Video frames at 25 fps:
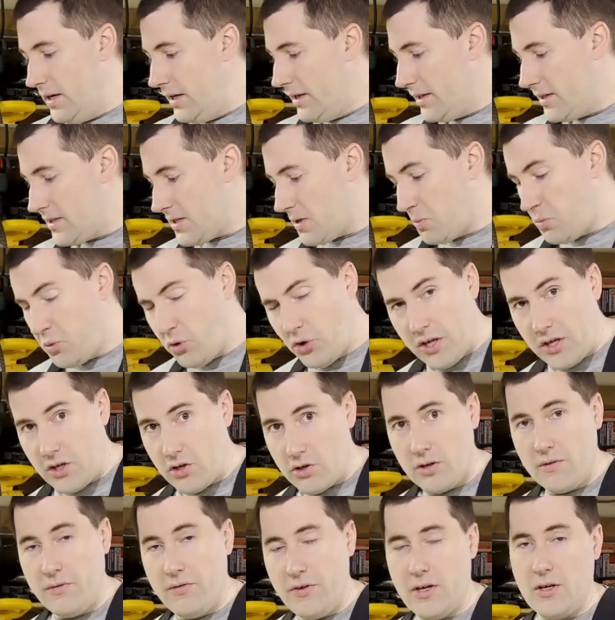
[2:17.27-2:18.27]
This is a pretty
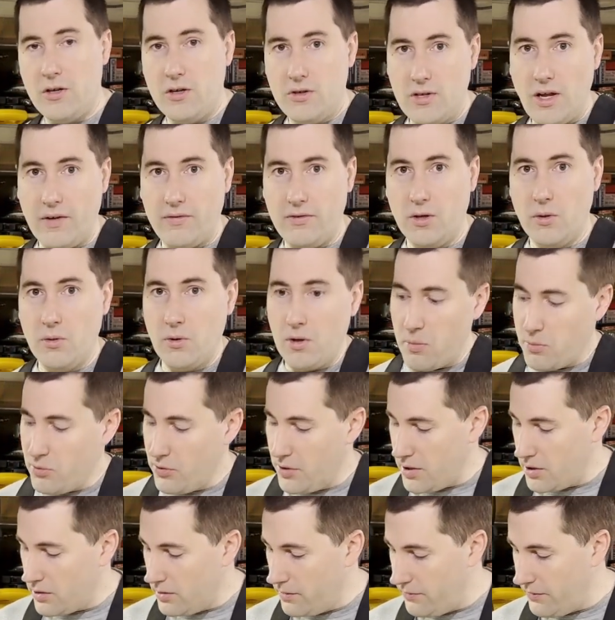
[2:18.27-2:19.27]
good fit. You definitely want a
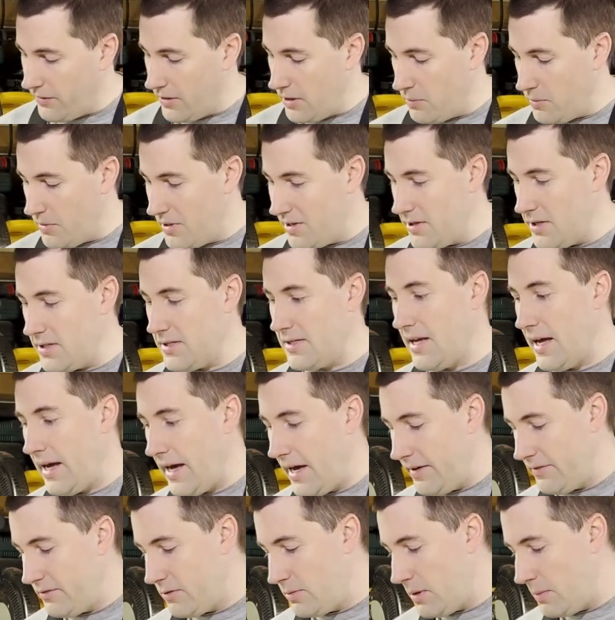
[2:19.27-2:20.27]
pretty good fit, but it doesn't
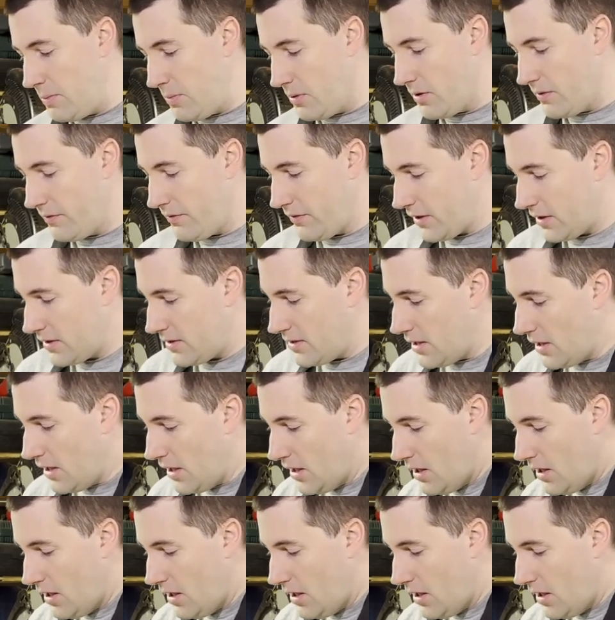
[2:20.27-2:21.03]
have to be perfect.